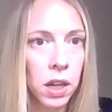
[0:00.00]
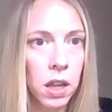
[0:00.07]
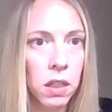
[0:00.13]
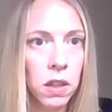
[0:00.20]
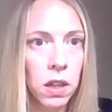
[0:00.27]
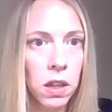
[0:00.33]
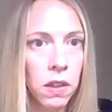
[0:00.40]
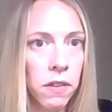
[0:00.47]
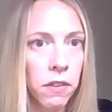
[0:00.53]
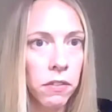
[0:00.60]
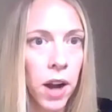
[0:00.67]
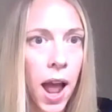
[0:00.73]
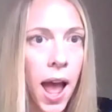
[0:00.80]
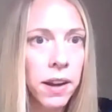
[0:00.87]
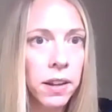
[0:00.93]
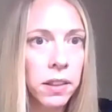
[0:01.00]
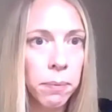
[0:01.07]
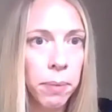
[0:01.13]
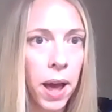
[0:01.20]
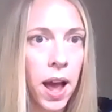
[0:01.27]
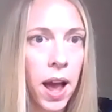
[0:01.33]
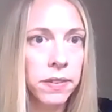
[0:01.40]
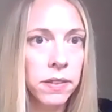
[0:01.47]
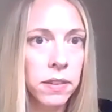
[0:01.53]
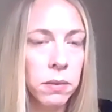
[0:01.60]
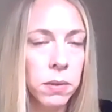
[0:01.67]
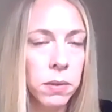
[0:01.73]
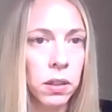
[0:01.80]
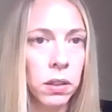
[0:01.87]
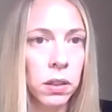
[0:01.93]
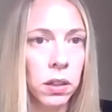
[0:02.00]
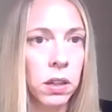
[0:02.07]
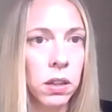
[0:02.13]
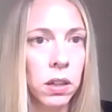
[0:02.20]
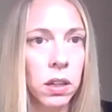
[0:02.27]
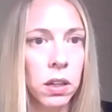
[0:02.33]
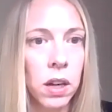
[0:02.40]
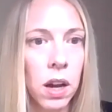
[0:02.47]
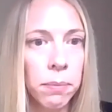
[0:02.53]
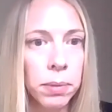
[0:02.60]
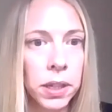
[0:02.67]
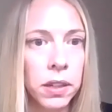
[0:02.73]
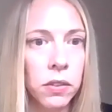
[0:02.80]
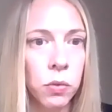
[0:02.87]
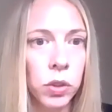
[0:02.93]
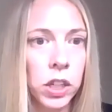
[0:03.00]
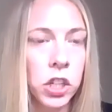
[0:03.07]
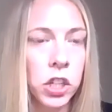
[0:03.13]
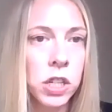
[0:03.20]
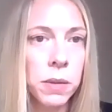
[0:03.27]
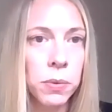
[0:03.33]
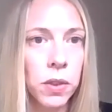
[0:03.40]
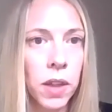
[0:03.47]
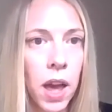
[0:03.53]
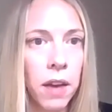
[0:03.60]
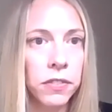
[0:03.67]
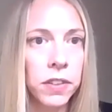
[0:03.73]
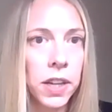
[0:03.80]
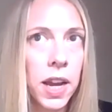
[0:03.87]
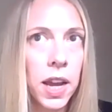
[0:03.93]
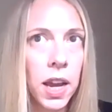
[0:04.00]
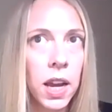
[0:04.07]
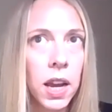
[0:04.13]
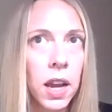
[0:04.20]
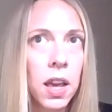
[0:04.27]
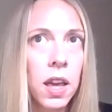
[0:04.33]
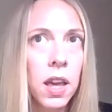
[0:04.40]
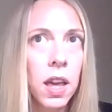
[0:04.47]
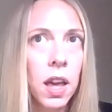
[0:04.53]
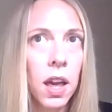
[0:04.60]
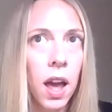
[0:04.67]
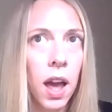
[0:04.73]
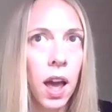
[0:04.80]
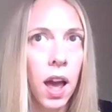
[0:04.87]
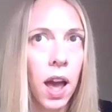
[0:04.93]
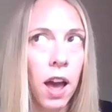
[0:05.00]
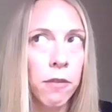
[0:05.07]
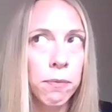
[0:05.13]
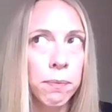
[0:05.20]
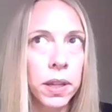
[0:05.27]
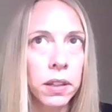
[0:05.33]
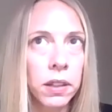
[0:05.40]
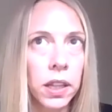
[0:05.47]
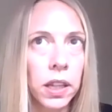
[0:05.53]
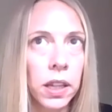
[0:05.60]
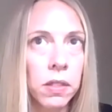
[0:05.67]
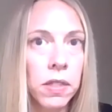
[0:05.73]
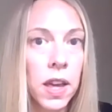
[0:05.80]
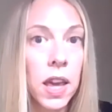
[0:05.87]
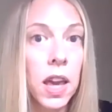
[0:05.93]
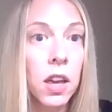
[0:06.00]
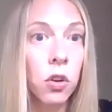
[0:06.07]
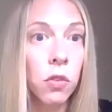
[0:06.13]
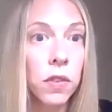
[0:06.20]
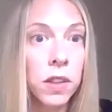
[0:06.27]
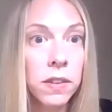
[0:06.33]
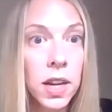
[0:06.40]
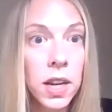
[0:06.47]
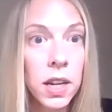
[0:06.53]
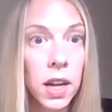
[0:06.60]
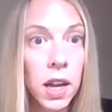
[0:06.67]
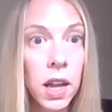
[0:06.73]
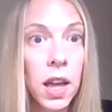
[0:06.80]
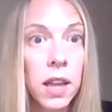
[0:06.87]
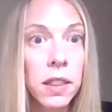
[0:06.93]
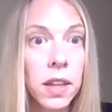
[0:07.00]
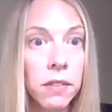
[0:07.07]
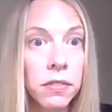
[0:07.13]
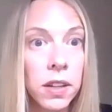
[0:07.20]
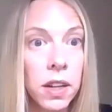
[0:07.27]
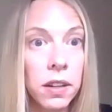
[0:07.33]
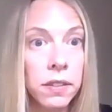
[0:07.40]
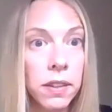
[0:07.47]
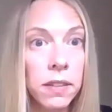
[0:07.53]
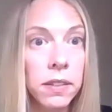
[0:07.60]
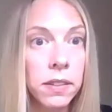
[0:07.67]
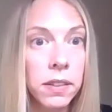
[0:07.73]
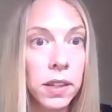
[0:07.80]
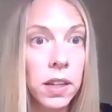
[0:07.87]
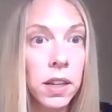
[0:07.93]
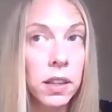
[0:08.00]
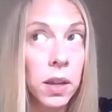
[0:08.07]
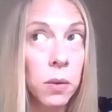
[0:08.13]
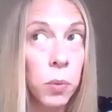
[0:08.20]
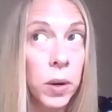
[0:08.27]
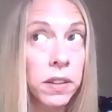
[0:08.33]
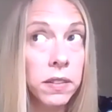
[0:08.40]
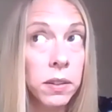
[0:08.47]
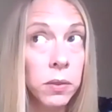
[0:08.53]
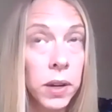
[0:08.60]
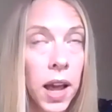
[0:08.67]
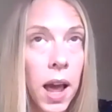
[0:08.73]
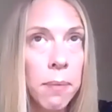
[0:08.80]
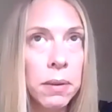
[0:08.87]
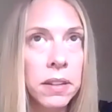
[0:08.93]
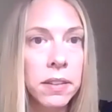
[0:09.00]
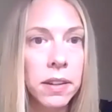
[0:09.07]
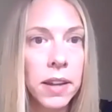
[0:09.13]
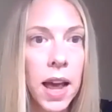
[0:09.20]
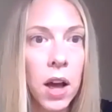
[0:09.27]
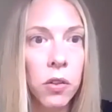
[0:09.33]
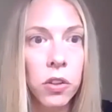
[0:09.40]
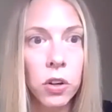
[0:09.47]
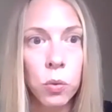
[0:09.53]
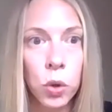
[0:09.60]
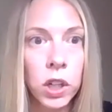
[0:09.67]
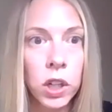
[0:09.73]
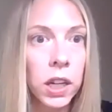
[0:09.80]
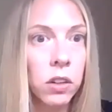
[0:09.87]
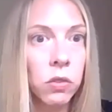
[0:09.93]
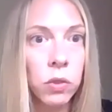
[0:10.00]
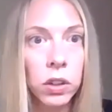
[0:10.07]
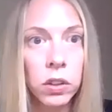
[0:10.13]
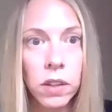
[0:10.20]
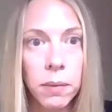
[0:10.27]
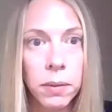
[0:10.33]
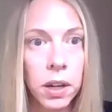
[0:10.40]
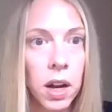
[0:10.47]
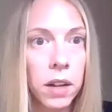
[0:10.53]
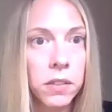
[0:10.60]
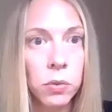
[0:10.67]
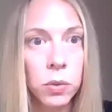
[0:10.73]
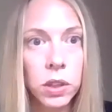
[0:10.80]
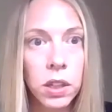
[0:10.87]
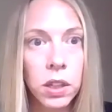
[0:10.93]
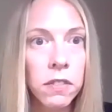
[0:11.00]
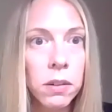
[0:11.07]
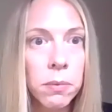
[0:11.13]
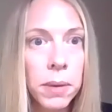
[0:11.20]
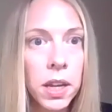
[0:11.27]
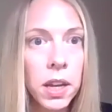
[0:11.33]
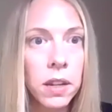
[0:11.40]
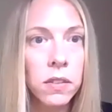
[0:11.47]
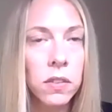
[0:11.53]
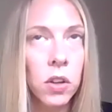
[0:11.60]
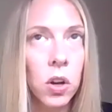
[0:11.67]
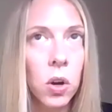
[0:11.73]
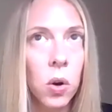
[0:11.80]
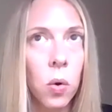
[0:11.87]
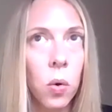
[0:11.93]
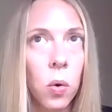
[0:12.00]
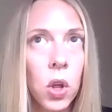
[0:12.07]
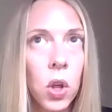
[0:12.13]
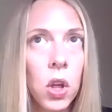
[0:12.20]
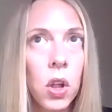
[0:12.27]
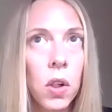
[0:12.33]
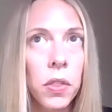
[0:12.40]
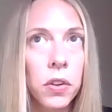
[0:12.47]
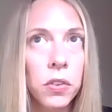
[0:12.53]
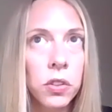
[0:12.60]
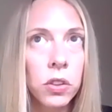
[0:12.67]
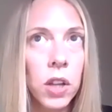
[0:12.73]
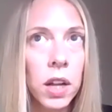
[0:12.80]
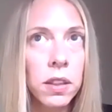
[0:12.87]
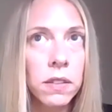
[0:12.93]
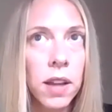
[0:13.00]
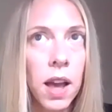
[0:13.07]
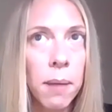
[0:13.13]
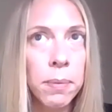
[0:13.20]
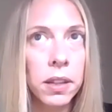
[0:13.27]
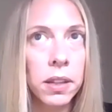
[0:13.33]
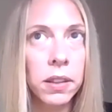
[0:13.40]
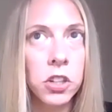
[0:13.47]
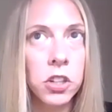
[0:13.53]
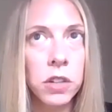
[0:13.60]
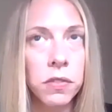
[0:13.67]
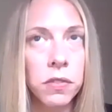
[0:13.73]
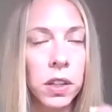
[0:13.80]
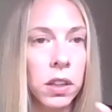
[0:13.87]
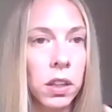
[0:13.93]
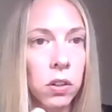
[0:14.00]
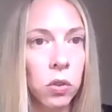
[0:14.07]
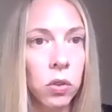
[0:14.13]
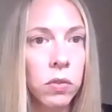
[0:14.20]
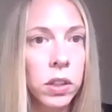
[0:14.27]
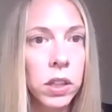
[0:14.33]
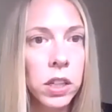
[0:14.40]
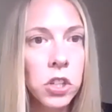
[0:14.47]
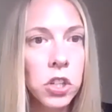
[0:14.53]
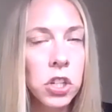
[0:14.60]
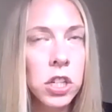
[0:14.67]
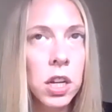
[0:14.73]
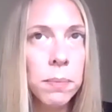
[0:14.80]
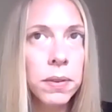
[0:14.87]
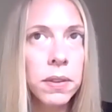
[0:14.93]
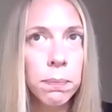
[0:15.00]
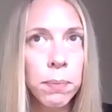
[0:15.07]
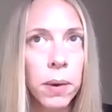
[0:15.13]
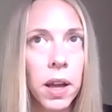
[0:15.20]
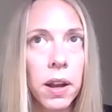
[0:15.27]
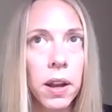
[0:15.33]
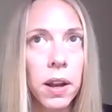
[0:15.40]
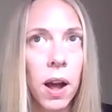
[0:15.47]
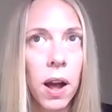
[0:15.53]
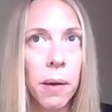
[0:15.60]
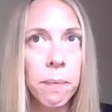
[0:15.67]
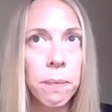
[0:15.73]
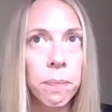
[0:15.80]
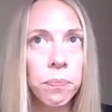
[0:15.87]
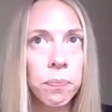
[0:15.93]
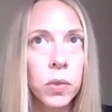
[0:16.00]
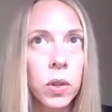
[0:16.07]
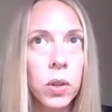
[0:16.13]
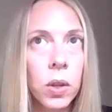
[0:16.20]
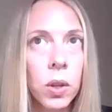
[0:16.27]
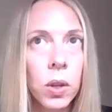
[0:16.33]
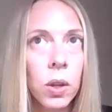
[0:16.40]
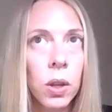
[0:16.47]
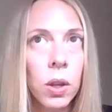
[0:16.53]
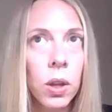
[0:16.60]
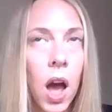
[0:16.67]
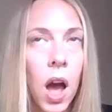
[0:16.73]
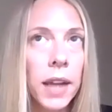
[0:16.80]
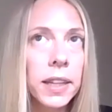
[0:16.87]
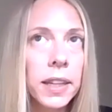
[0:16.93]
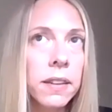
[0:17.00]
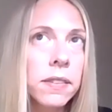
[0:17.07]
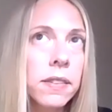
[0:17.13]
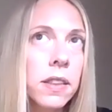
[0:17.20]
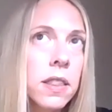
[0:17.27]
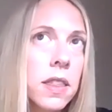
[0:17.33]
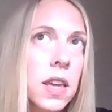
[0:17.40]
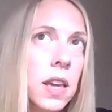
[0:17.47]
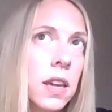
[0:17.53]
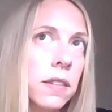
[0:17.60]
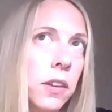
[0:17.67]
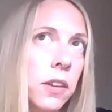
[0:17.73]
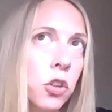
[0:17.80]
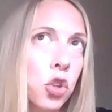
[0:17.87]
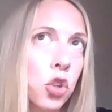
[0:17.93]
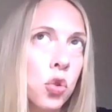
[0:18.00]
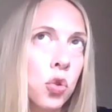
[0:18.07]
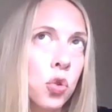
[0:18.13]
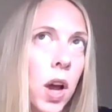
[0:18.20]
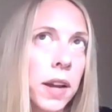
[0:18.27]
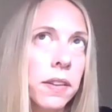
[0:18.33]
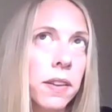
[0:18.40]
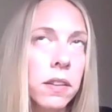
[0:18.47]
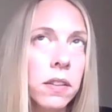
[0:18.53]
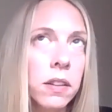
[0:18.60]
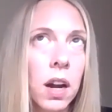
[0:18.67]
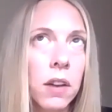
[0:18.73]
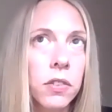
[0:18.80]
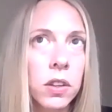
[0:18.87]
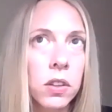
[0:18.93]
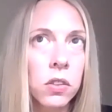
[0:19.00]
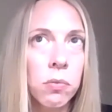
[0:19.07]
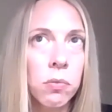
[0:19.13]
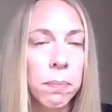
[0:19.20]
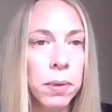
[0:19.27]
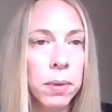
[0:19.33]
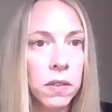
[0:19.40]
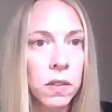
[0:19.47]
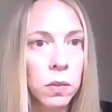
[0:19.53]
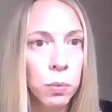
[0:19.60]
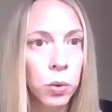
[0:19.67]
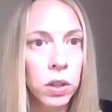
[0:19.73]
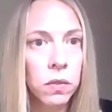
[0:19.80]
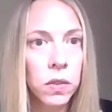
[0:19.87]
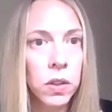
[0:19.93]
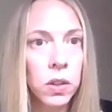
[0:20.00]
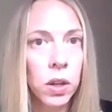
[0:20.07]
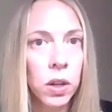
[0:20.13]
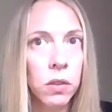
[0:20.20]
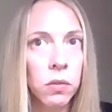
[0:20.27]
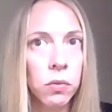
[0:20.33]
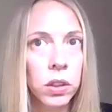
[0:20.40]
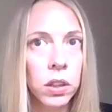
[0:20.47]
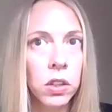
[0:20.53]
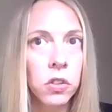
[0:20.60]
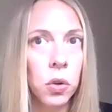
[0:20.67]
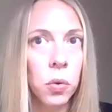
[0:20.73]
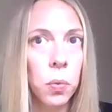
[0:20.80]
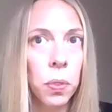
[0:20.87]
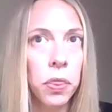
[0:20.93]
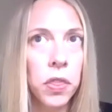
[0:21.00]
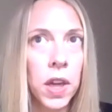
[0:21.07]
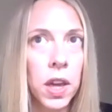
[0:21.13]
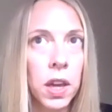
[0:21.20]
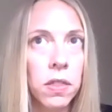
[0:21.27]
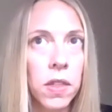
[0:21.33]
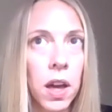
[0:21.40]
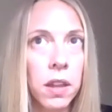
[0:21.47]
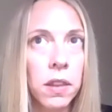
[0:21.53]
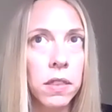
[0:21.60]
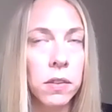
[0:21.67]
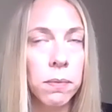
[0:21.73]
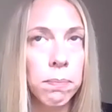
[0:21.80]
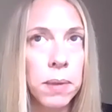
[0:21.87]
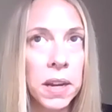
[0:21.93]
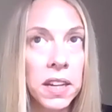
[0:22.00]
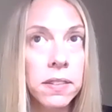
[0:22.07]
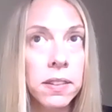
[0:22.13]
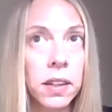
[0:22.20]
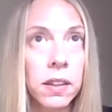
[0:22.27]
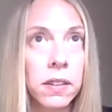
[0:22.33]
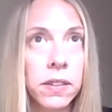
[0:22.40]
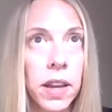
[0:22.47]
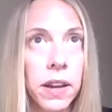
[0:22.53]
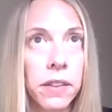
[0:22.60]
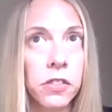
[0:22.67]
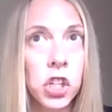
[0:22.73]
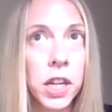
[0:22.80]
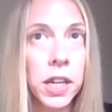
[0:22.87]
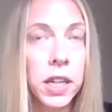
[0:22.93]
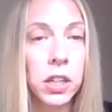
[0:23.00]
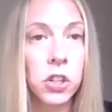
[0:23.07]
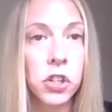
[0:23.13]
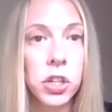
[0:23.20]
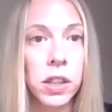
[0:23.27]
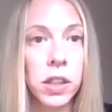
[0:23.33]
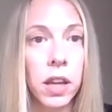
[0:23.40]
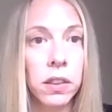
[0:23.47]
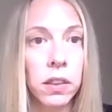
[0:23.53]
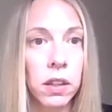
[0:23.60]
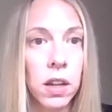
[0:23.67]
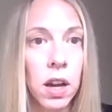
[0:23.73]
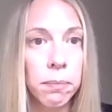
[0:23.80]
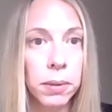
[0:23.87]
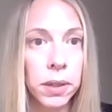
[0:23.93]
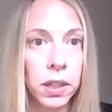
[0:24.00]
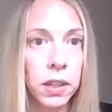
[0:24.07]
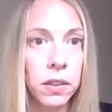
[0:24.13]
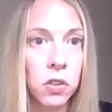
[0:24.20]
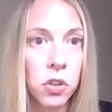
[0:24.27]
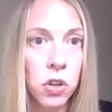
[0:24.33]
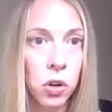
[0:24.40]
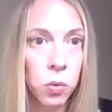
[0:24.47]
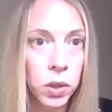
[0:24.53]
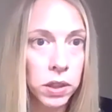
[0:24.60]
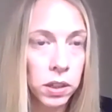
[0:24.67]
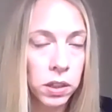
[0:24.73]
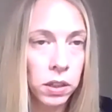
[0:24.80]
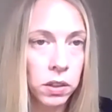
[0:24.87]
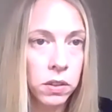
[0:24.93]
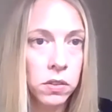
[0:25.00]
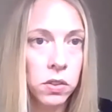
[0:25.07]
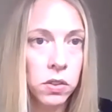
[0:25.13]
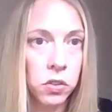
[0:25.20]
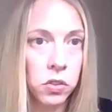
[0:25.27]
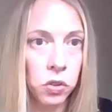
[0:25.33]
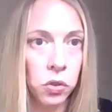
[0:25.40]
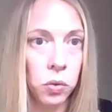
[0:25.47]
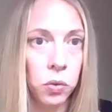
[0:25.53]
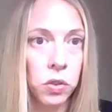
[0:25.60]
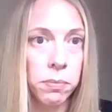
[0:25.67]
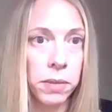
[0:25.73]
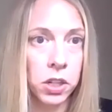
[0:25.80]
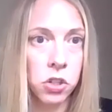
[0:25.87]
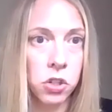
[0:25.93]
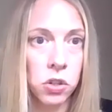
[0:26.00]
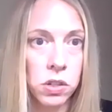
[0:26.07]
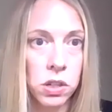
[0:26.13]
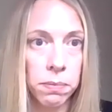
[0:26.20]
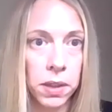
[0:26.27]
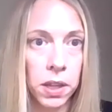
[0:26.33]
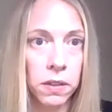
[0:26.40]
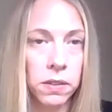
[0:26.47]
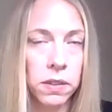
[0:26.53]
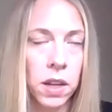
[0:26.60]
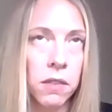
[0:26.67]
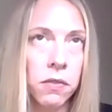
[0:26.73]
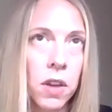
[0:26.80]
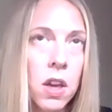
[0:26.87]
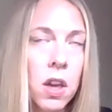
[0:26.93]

I think they've ever had in the past. I mean, the companies' relationships with the FDA have been like, they hand over the data and the FDA assesses it and they wait to see what happens. And now they're working in real time in concert with the government. And so there's a lot that's happening that's shifting their own relationships. But I guess the thing is, I tend to cover this from a business point of view, and I really don't think that the basics have changed, and that the companies know what they need to do to make sure something is safe.